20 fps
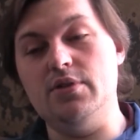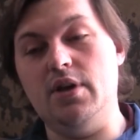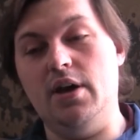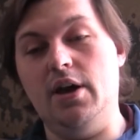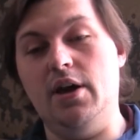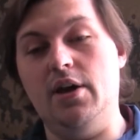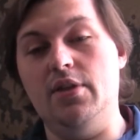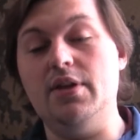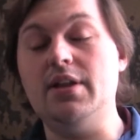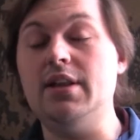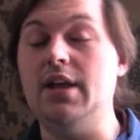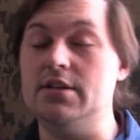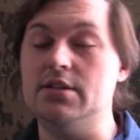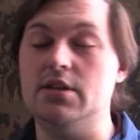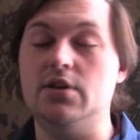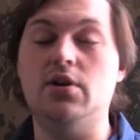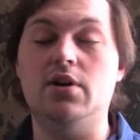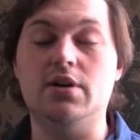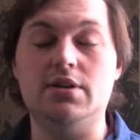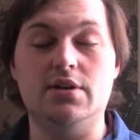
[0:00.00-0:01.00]
the
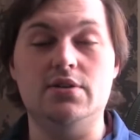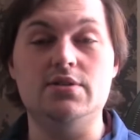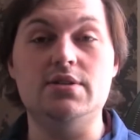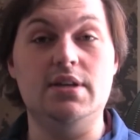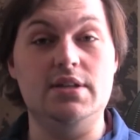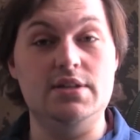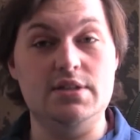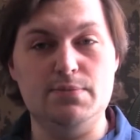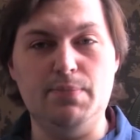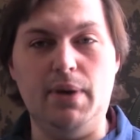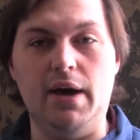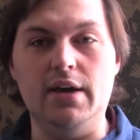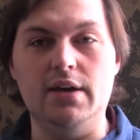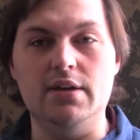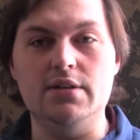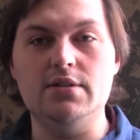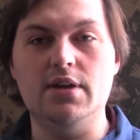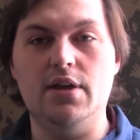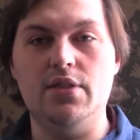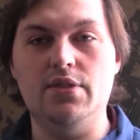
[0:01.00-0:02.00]
classic cocktails that
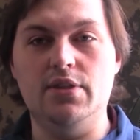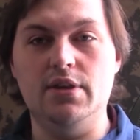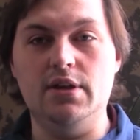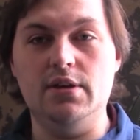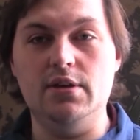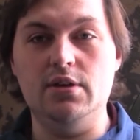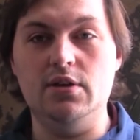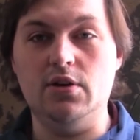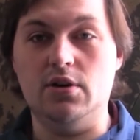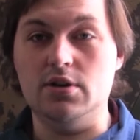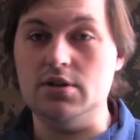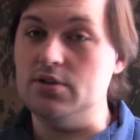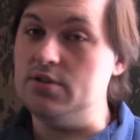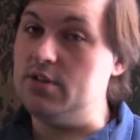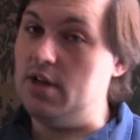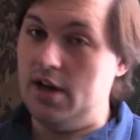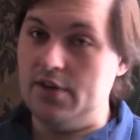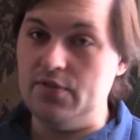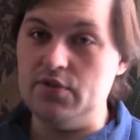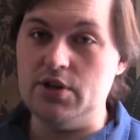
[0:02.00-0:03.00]
inspired the cocktails
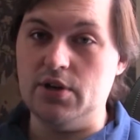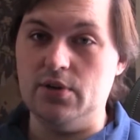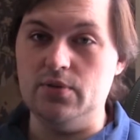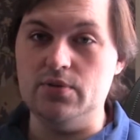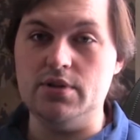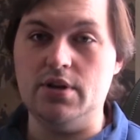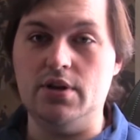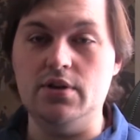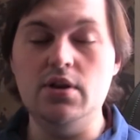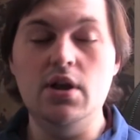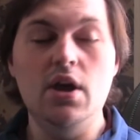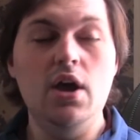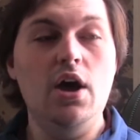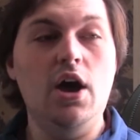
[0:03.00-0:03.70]
that I've chosen.